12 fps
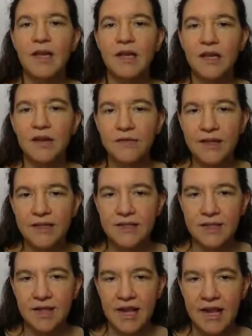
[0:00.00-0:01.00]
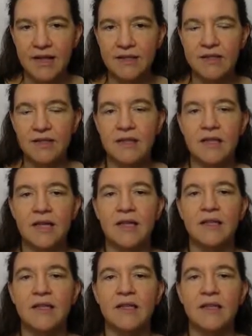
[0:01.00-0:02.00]
If that's the case,
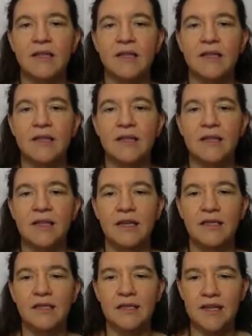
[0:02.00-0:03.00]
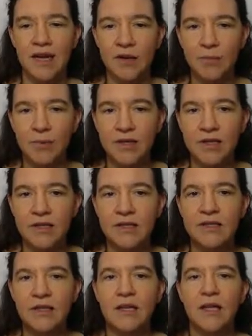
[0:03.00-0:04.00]
then the statement
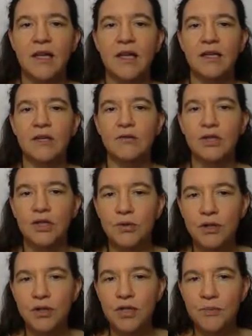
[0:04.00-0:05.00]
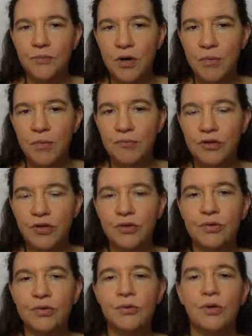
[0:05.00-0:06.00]
is it reduces problem
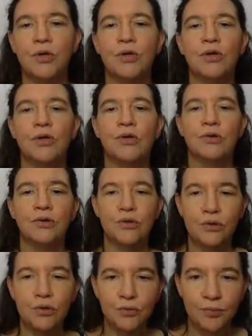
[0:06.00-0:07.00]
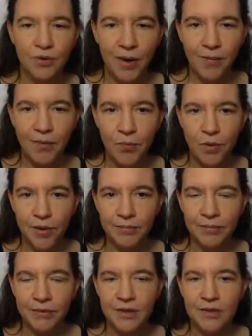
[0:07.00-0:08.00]
two to problem one.
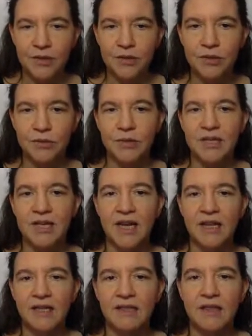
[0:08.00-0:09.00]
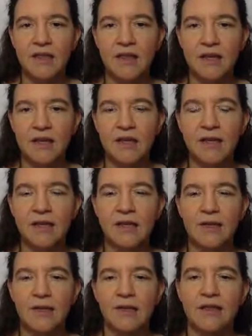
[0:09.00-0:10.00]
So it takes the thing
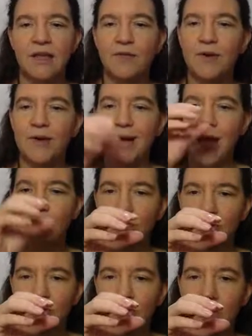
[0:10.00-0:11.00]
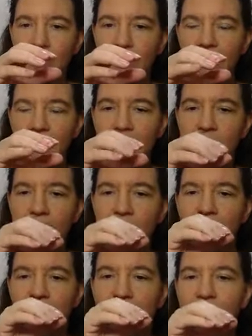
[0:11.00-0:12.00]
that we're now solving
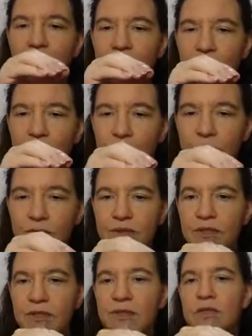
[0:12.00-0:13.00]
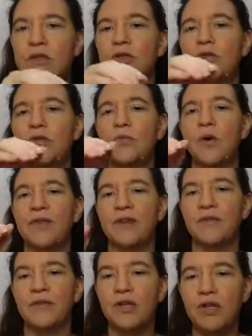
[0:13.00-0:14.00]
and reduces it to the one that
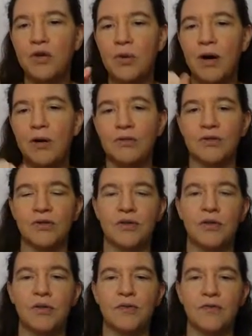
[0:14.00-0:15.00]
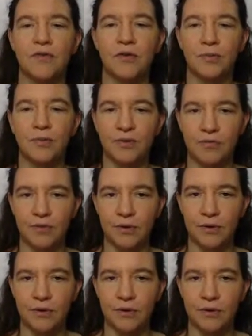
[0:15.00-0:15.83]
we knew how to solve before.